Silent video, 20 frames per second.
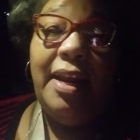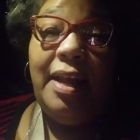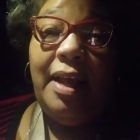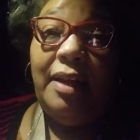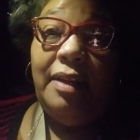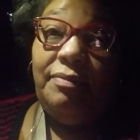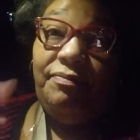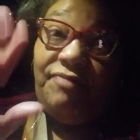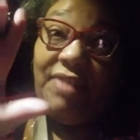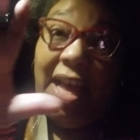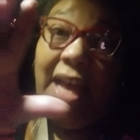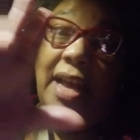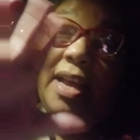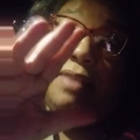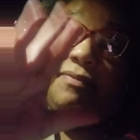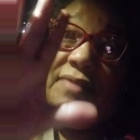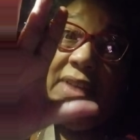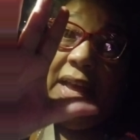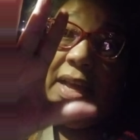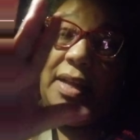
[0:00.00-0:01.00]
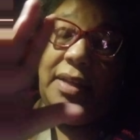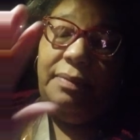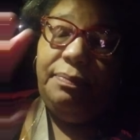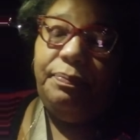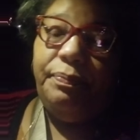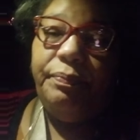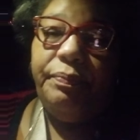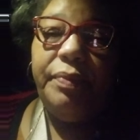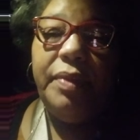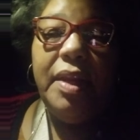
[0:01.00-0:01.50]
dollar, five, five.
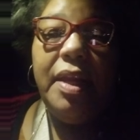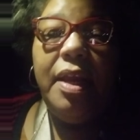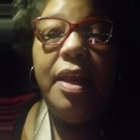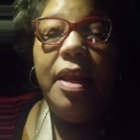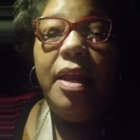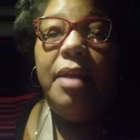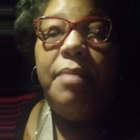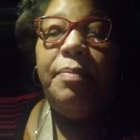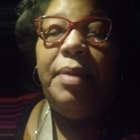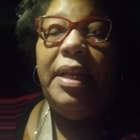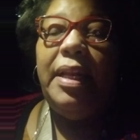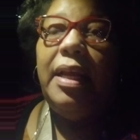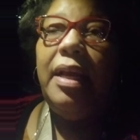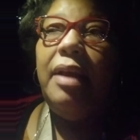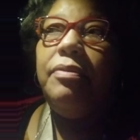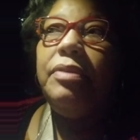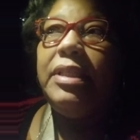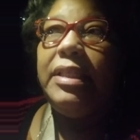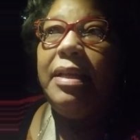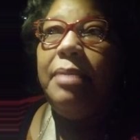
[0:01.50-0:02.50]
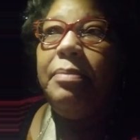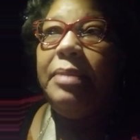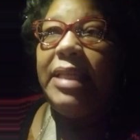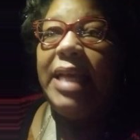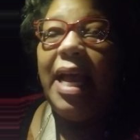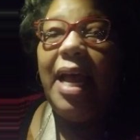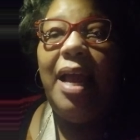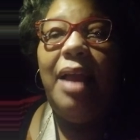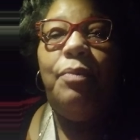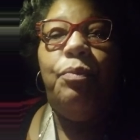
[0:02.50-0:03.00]
Beloved,
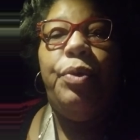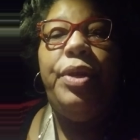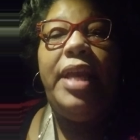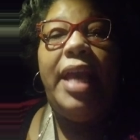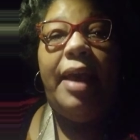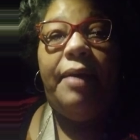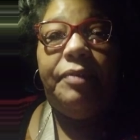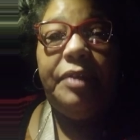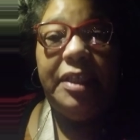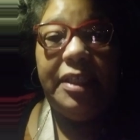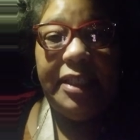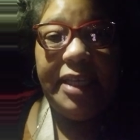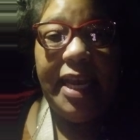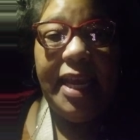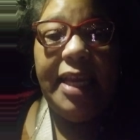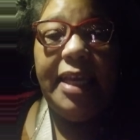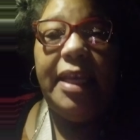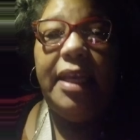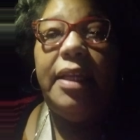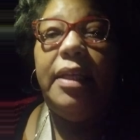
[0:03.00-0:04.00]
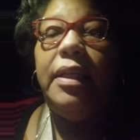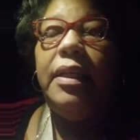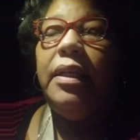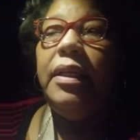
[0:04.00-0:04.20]
sometime we have to take it